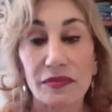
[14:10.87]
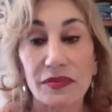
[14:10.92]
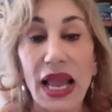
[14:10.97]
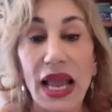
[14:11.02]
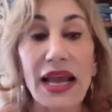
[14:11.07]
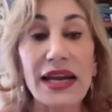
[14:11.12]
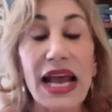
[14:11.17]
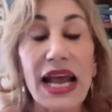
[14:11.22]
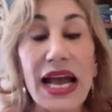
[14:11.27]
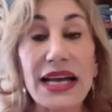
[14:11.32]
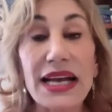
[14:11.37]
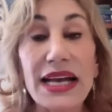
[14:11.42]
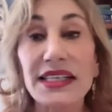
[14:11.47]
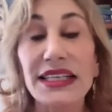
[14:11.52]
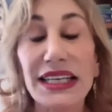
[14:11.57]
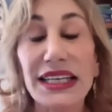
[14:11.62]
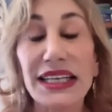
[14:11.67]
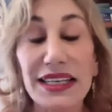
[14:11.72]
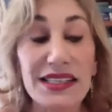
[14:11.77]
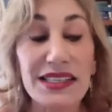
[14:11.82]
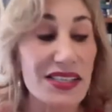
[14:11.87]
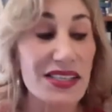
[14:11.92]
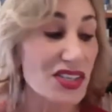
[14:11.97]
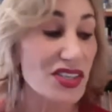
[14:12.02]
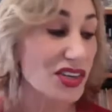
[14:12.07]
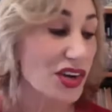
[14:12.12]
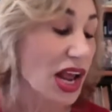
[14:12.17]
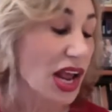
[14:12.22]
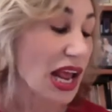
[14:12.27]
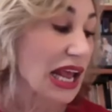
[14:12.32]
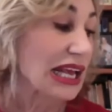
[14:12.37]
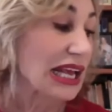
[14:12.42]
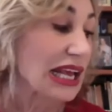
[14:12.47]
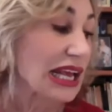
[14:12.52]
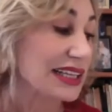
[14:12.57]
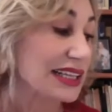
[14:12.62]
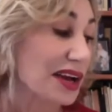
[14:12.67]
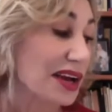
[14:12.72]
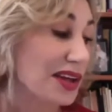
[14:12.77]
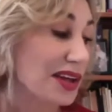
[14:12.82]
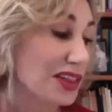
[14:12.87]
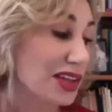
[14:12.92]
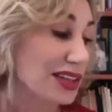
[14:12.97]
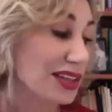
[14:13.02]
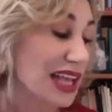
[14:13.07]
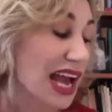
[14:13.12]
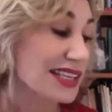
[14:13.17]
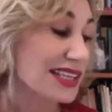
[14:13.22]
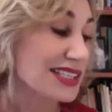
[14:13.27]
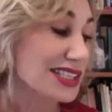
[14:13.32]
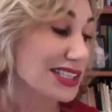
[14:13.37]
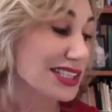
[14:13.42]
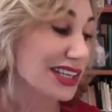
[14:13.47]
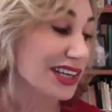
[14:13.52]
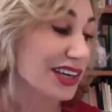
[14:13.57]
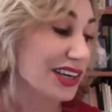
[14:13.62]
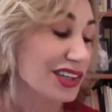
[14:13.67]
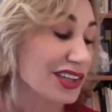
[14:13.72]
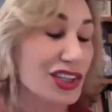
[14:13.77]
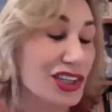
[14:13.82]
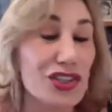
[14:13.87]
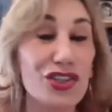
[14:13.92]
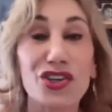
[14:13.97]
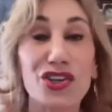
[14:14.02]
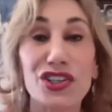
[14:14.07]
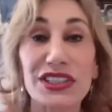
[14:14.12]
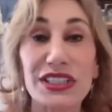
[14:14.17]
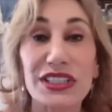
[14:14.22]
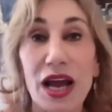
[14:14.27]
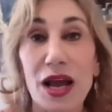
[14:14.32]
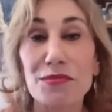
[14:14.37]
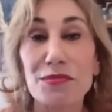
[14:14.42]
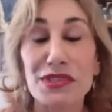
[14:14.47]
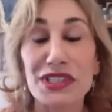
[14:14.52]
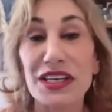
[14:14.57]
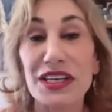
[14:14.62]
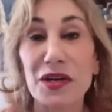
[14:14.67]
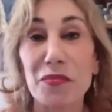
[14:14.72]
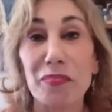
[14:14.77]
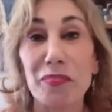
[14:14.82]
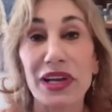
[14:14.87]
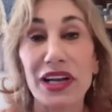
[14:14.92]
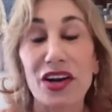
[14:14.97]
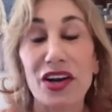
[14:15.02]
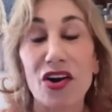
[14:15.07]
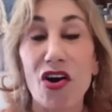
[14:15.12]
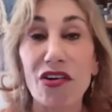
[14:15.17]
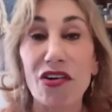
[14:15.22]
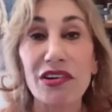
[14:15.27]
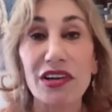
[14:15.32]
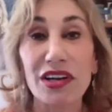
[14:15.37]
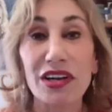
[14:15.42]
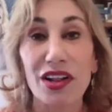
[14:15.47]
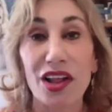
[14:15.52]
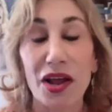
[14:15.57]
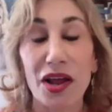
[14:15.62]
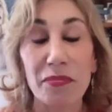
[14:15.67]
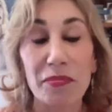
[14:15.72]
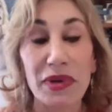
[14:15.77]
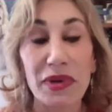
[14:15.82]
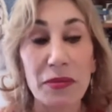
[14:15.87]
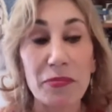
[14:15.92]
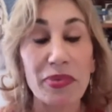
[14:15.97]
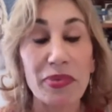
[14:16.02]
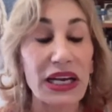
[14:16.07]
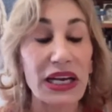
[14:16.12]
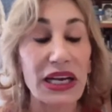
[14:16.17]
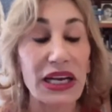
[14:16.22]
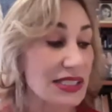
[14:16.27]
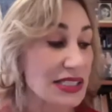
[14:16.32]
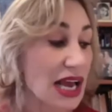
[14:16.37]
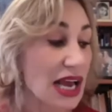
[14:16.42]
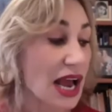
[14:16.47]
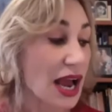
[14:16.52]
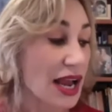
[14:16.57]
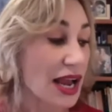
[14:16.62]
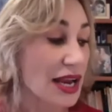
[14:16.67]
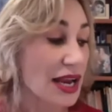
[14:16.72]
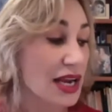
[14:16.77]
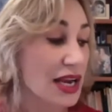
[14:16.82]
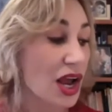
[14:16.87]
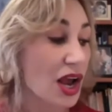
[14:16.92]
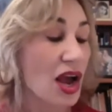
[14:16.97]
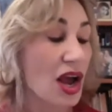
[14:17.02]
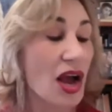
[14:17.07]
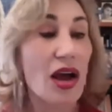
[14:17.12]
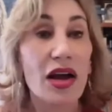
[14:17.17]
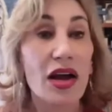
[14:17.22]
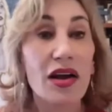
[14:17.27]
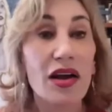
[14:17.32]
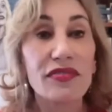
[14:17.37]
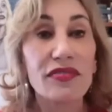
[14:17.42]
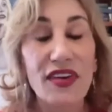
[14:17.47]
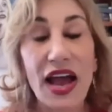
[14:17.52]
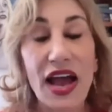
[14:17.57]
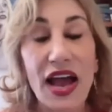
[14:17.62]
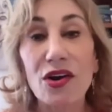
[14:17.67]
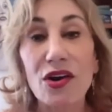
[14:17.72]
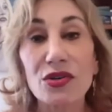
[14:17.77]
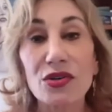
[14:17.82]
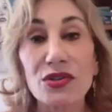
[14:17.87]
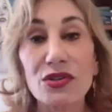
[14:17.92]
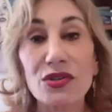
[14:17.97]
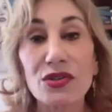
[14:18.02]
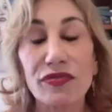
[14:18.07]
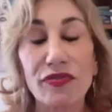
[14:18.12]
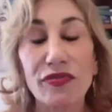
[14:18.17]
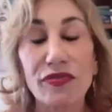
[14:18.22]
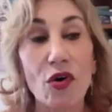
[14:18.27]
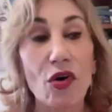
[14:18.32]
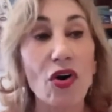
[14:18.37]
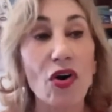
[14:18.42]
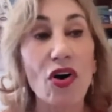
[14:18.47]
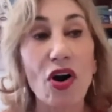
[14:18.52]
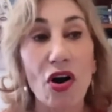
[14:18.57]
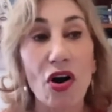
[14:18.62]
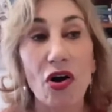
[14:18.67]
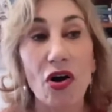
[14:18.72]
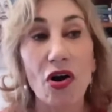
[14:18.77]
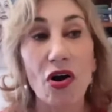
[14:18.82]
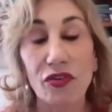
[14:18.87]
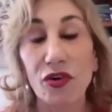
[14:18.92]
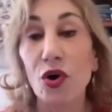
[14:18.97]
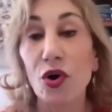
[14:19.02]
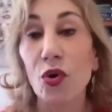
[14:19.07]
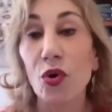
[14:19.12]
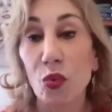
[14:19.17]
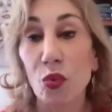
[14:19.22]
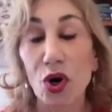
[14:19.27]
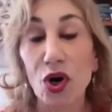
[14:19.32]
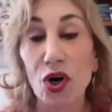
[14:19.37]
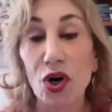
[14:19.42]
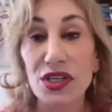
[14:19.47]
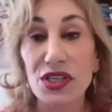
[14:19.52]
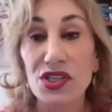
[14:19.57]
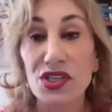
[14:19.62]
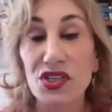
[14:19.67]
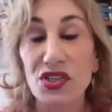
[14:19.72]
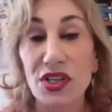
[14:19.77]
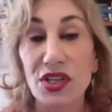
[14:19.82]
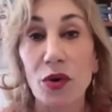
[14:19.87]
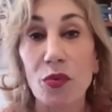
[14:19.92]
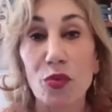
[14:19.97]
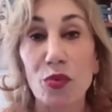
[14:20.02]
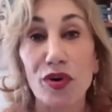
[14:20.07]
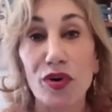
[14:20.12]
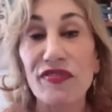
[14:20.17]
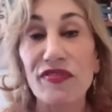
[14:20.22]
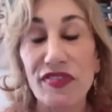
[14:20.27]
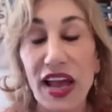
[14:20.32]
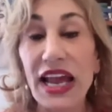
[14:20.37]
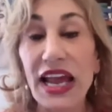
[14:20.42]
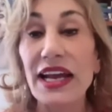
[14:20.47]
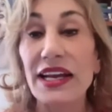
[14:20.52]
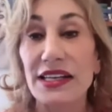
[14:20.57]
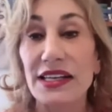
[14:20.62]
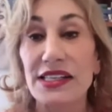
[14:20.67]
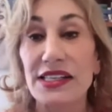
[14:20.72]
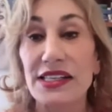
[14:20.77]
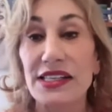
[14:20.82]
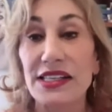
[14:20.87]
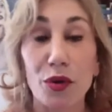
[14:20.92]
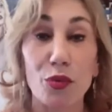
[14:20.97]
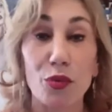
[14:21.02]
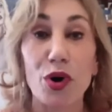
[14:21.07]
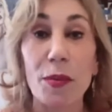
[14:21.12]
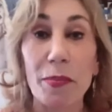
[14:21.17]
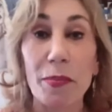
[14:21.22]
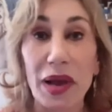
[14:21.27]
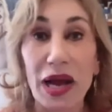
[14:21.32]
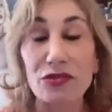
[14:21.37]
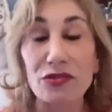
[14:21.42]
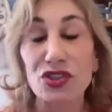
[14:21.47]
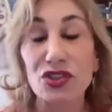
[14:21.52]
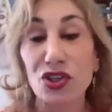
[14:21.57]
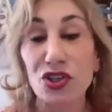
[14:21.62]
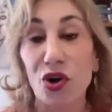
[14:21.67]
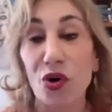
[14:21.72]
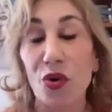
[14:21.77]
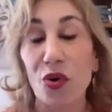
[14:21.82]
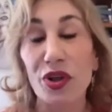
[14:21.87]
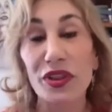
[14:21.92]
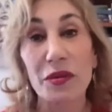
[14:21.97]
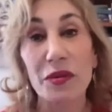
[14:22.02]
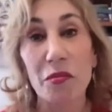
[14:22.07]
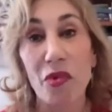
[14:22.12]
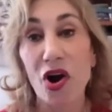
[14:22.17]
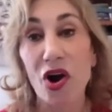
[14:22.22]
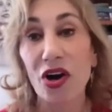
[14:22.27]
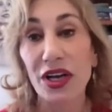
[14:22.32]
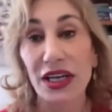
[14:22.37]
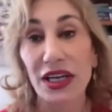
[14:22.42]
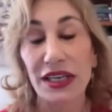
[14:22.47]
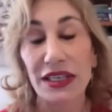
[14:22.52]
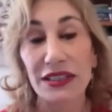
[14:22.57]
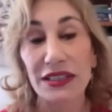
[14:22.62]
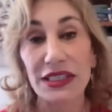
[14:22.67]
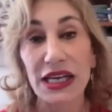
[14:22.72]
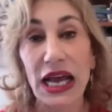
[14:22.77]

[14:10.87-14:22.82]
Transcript: And as it is, in last year, the New York Times did a big article on me because I found four of her works that were fakes that were about to go on the market.